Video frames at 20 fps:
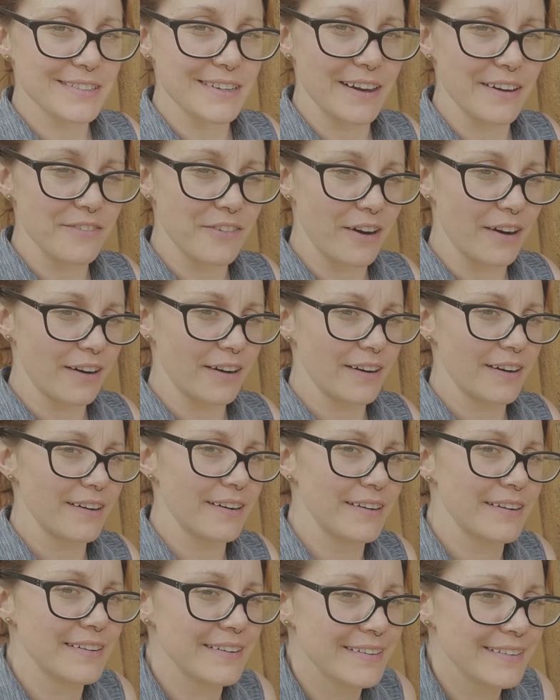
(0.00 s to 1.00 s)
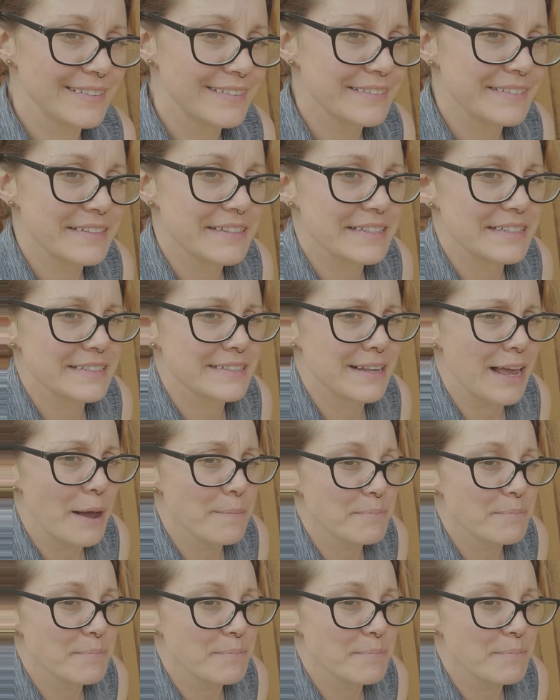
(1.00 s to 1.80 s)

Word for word: of our sap